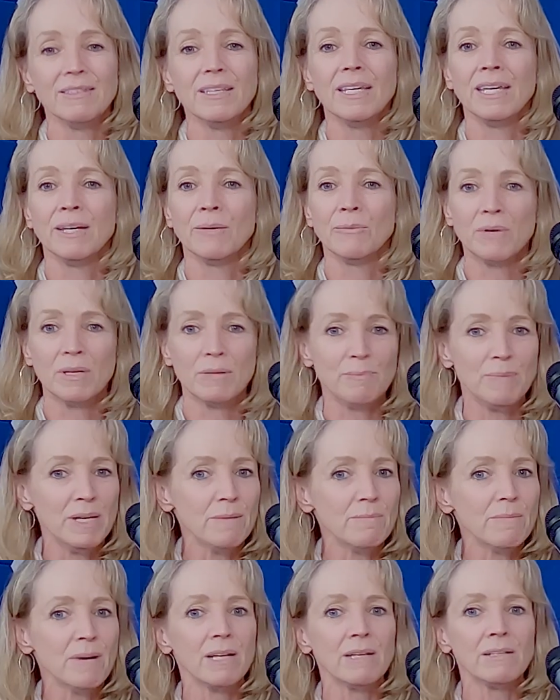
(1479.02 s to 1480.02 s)
It would be
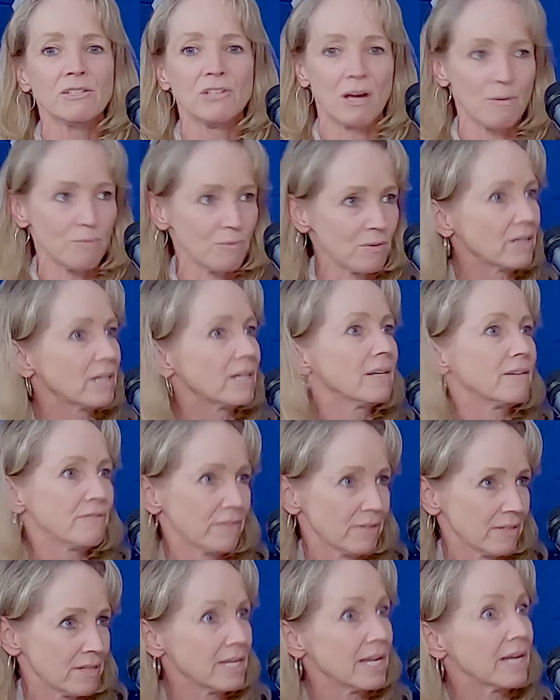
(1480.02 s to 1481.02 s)
my job working
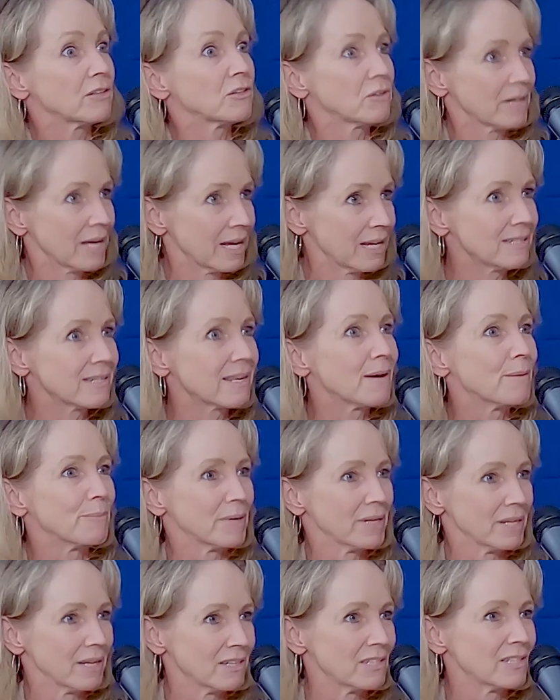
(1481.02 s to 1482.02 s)
for the natural gas
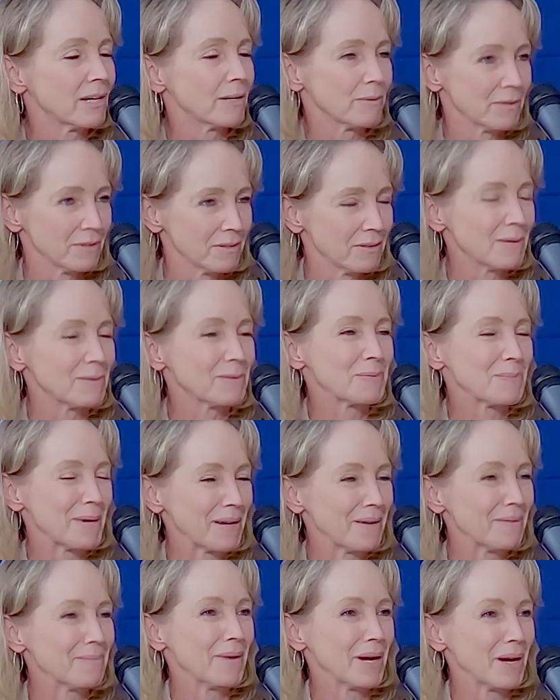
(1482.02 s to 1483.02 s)
company I shared with you. That was
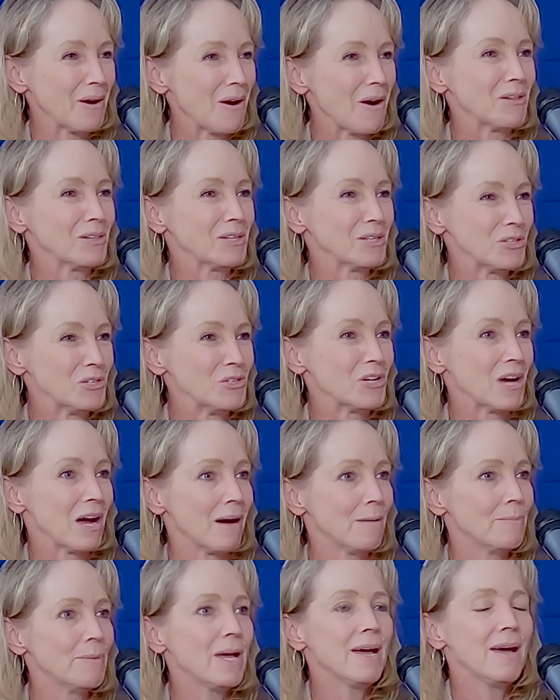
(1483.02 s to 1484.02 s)
my college
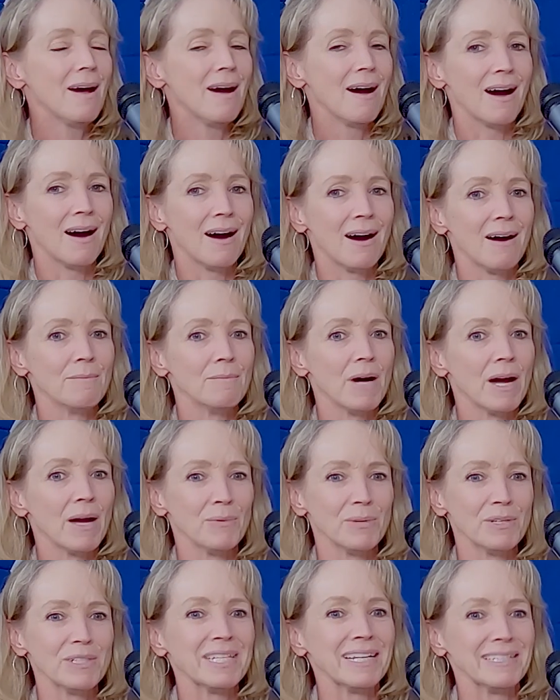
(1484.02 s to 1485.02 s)
job. I
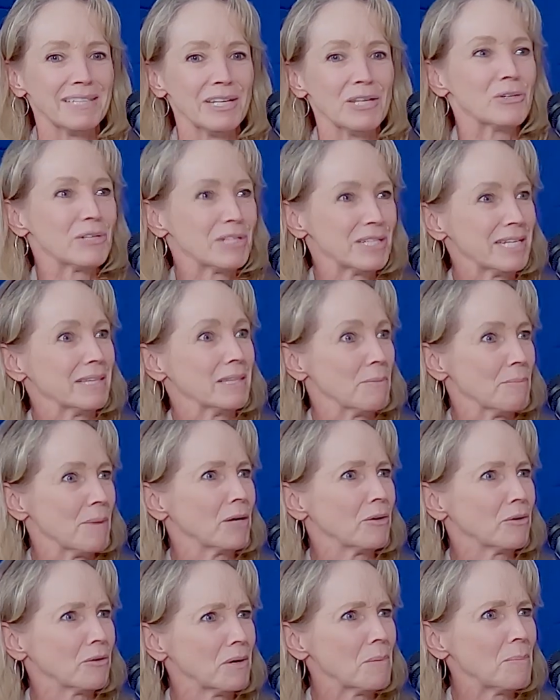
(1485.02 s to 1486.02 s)
will say it's interesting that my
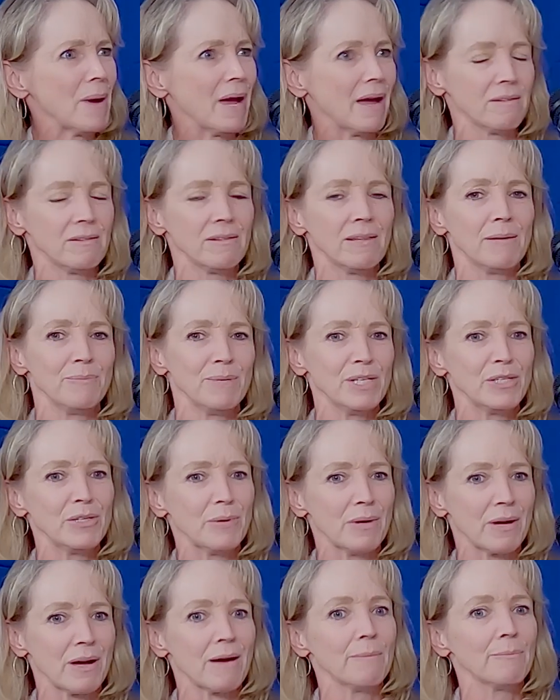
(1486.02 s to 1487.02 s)
career path led me
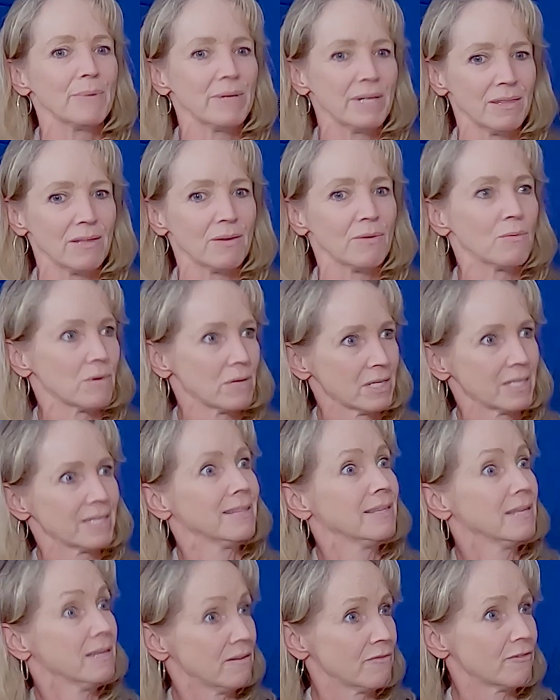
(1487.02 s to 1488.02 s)
to a company that works in
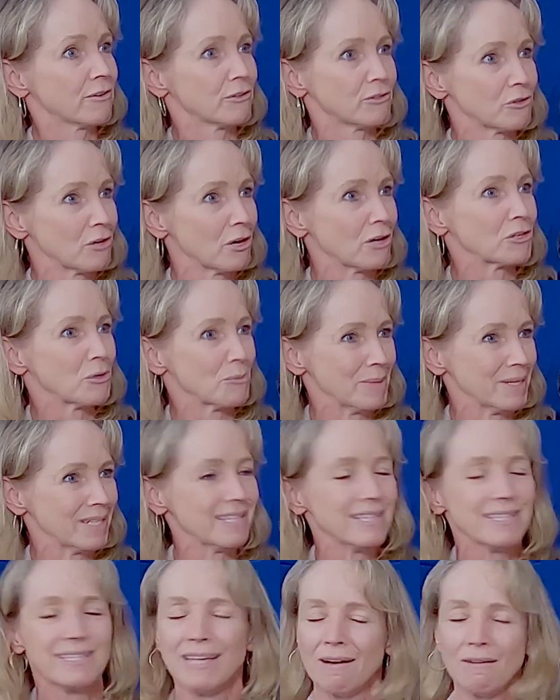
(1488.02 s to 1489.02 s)
the infrastructure
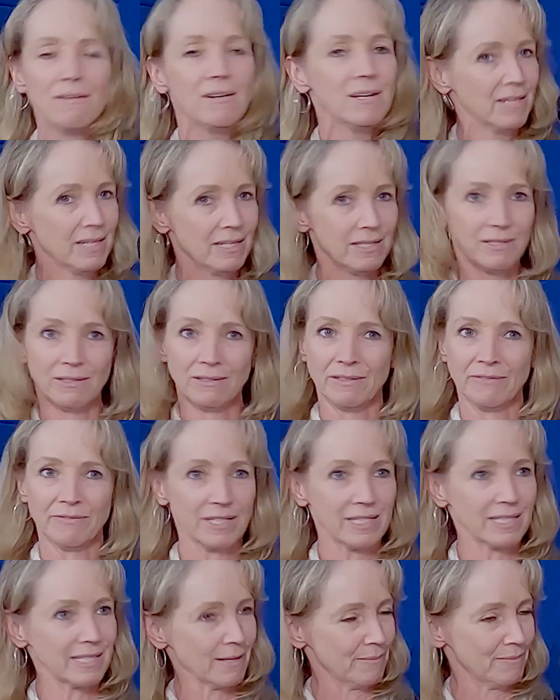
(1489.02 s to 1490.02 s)
business. Now,
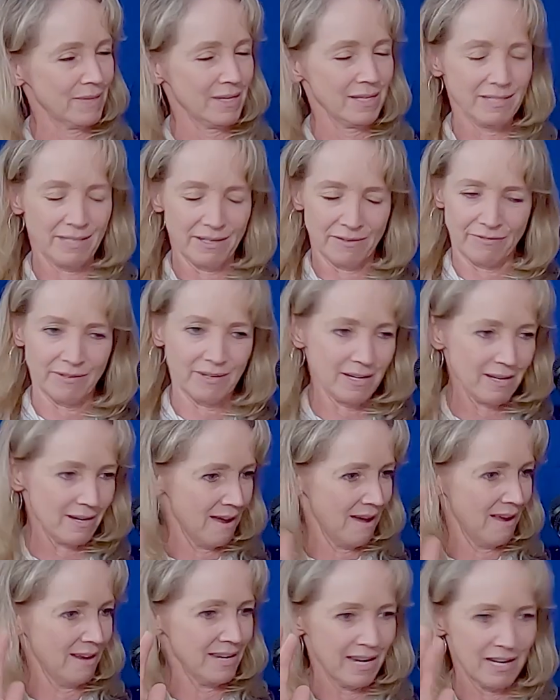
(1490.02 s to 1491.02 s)
delivering something different,
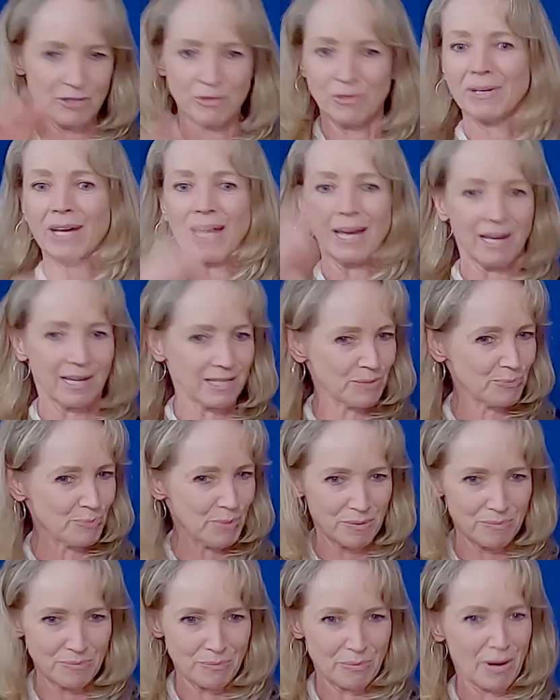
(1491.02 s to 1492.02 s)
not natural gas,
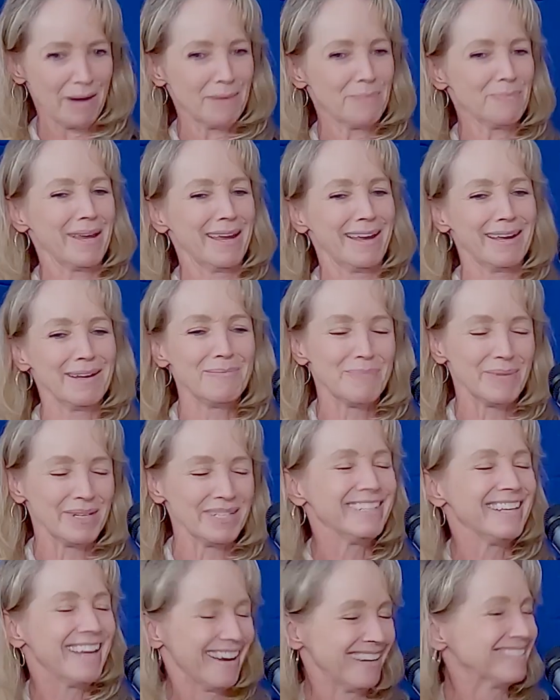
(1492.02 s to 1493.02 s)
but broadband.
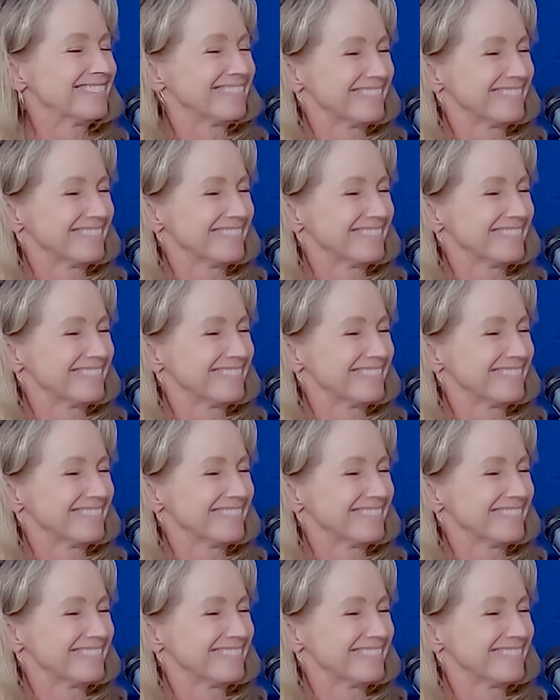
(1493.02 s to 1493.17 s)
But yeah.